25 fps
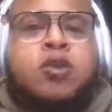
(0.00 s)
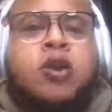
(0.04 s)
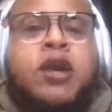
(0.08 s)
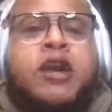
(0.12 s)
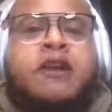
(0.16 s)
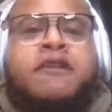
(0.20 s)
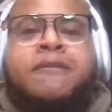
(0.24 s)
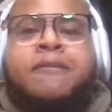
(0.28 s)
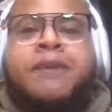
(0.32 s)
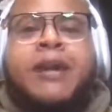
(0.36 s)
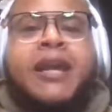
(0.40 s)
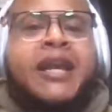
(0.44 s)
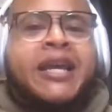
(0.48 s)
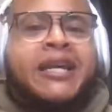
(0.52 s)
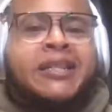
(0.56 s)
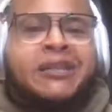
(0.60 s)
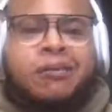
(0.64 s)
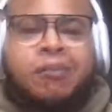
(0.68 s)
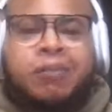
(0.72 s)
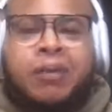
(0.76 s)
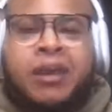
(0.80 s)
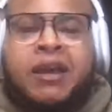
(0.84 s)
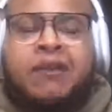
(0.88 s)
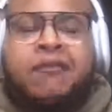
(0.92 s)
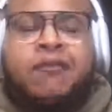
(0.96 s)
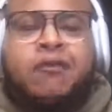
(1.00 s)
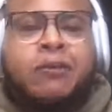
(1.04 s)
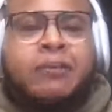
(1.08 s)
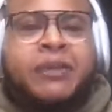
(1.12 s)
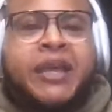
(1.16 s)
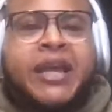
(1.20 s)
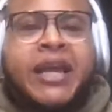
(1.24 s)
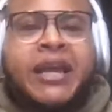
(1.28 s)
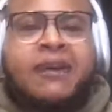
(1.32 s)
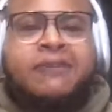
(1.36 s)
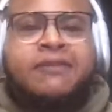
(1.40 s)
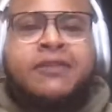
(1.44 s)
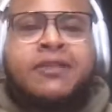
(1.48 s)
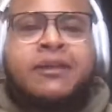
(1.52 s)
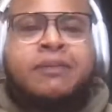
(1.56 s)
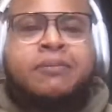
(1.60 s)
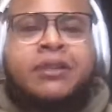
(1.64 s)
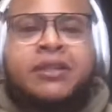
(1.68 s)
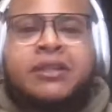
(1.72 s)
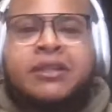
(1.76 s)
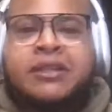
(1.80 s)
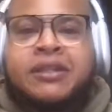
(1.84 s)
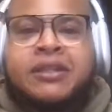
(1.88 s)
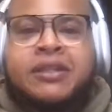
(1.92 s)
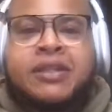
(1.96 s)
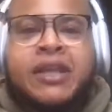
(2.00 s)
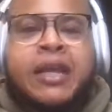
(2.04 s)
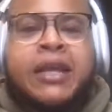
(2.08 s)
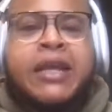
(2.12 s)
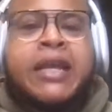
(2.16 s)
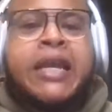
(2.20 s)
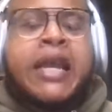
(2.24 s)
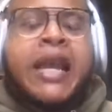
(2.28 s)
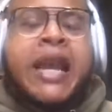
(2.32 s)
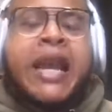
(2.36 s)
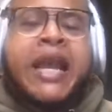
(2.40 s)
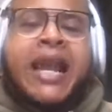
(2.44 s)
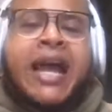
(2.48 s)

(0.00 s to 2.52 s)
So everybody has a platform. They have something to say.